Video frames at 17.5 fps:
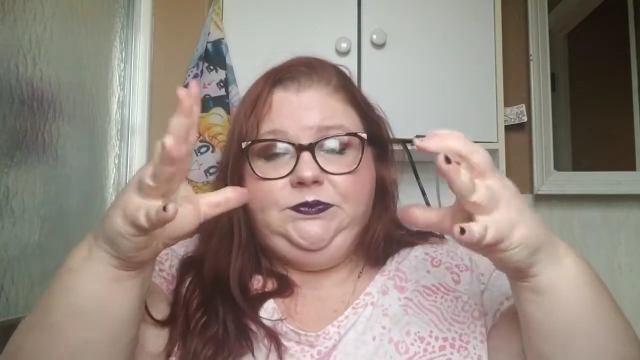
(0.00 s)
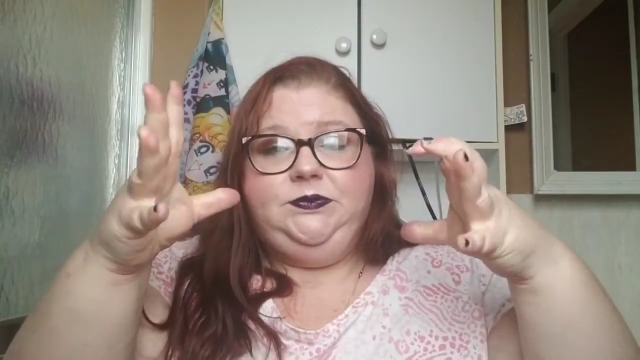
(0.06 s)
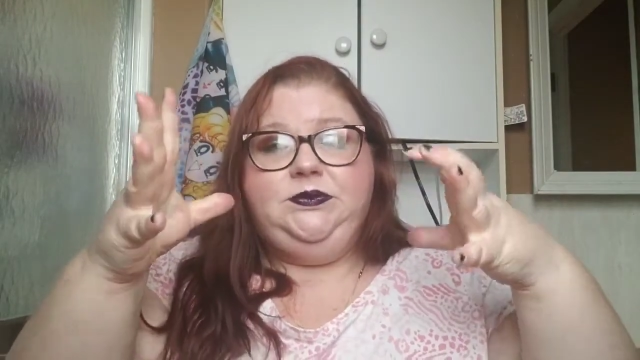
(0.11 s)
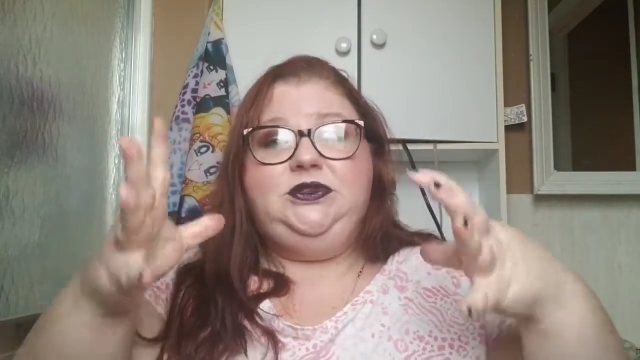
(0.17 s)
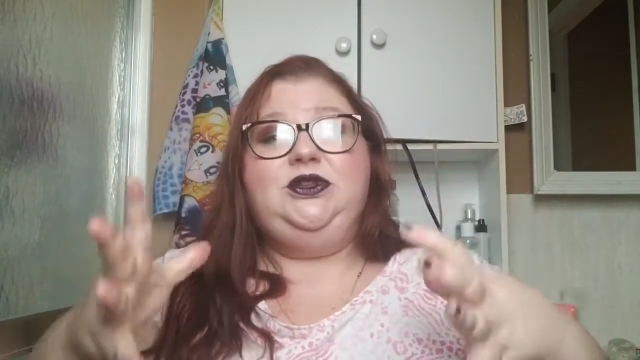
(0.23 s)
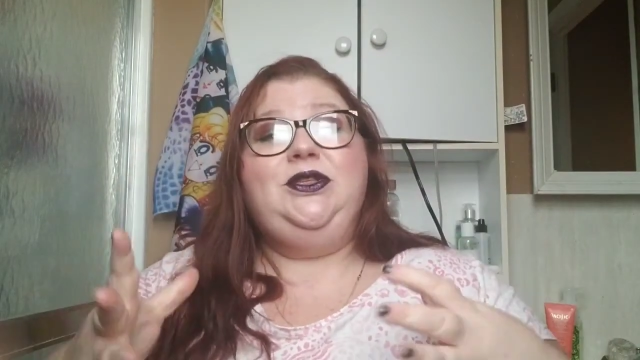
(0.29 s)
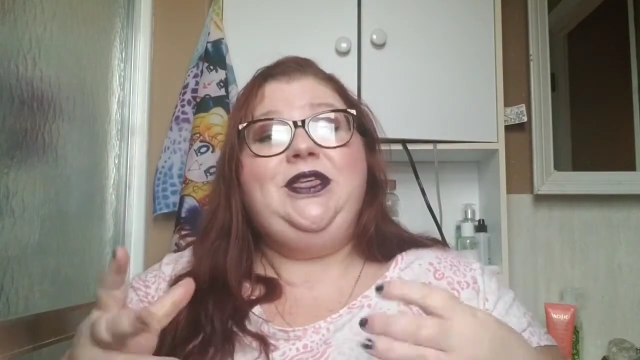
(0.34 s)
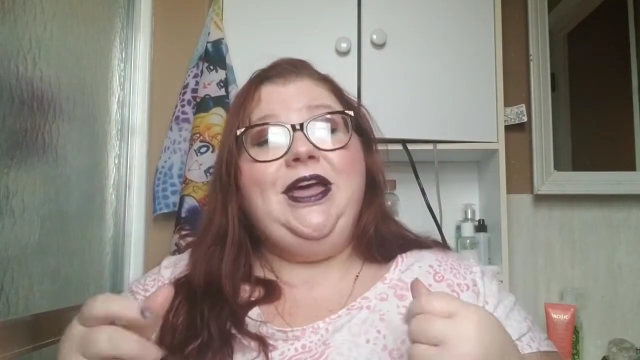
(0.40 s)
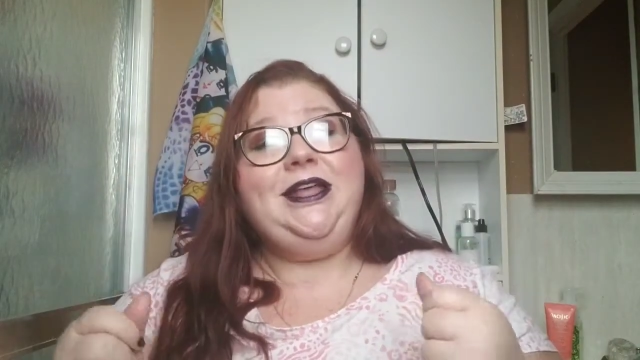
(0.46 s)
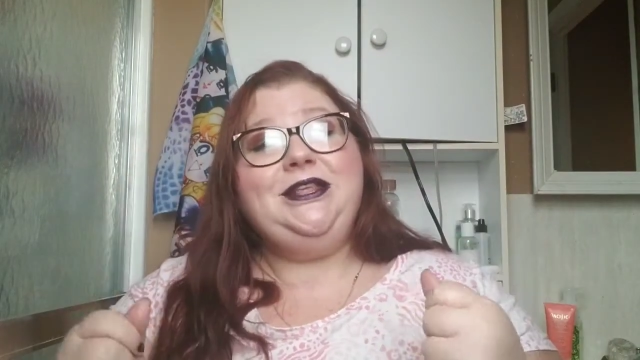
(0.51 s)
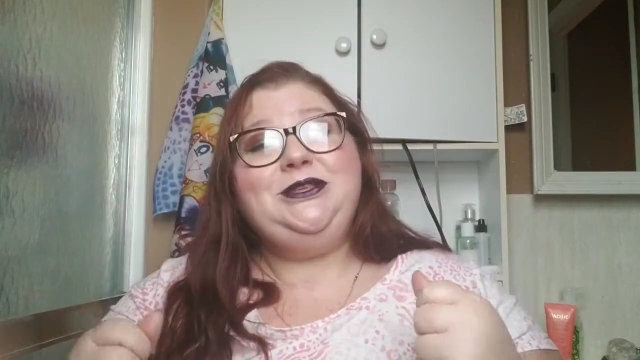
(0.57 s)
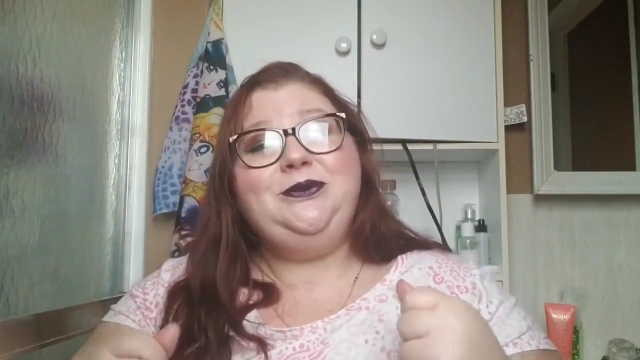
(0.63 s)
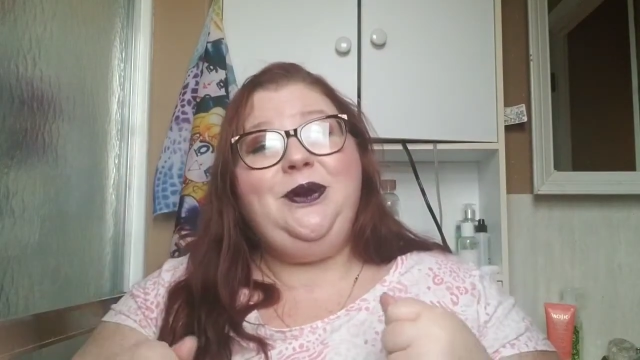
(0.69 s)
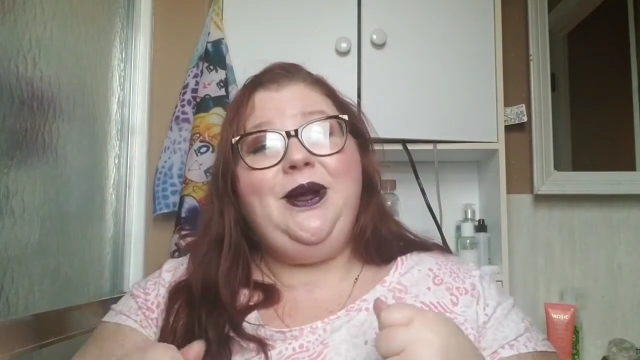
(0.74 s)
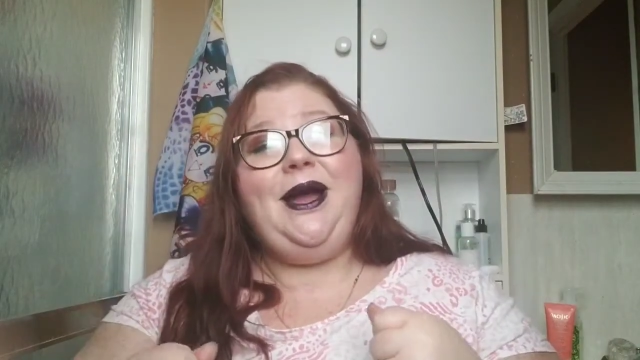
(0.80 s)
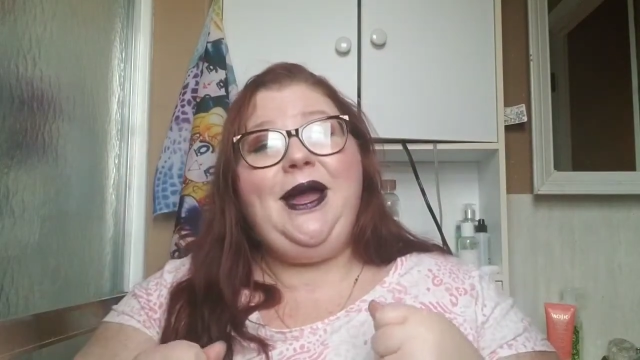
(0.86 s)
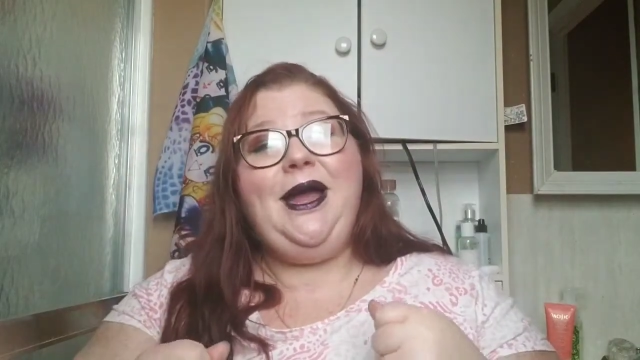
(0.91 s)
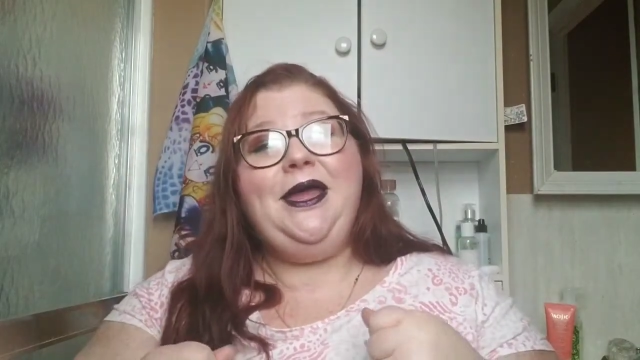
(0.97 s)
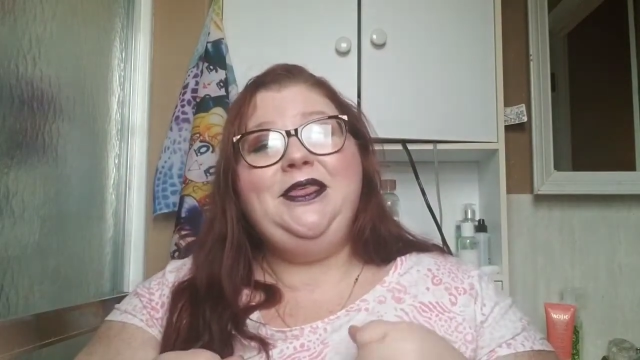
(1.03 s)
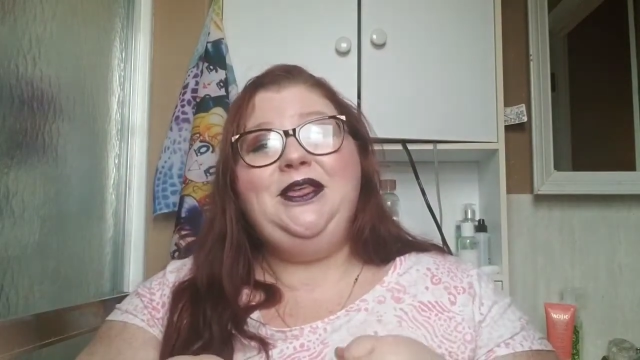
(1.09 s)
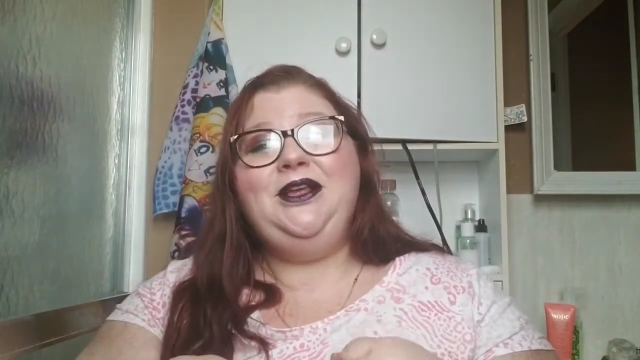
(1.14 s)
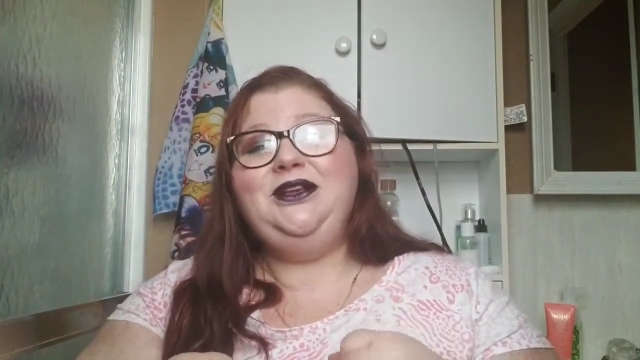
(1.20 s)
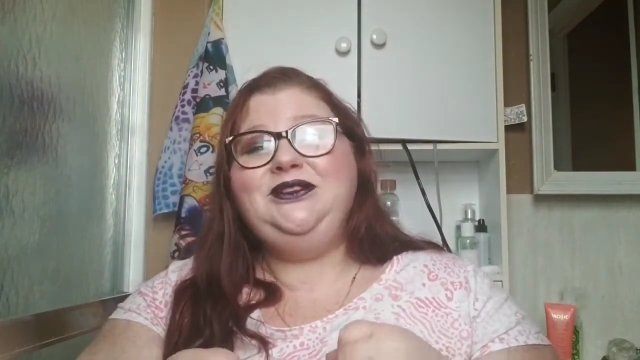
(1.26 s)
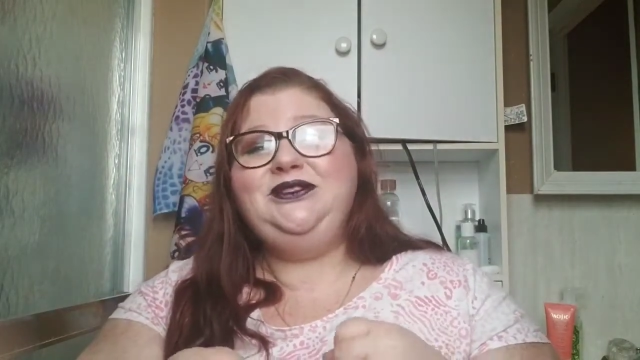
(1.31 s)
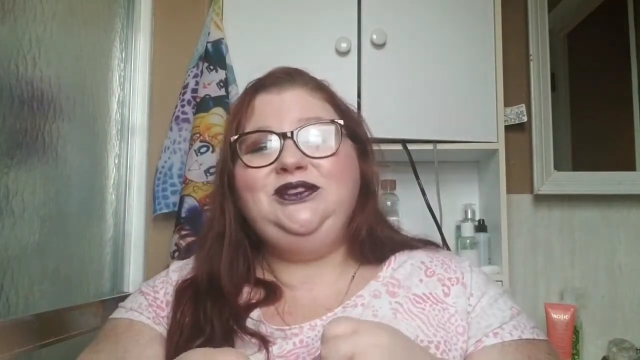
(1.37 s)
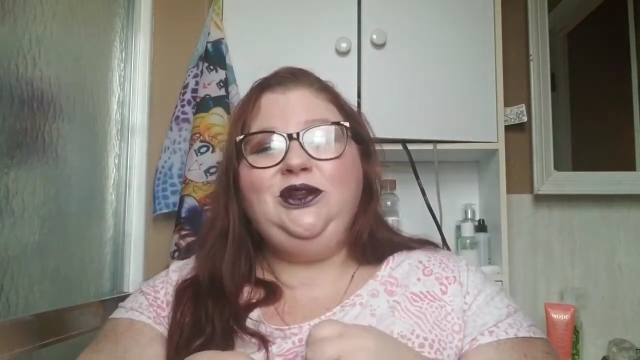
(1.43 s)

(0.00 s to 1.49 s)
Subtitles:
So that's why there's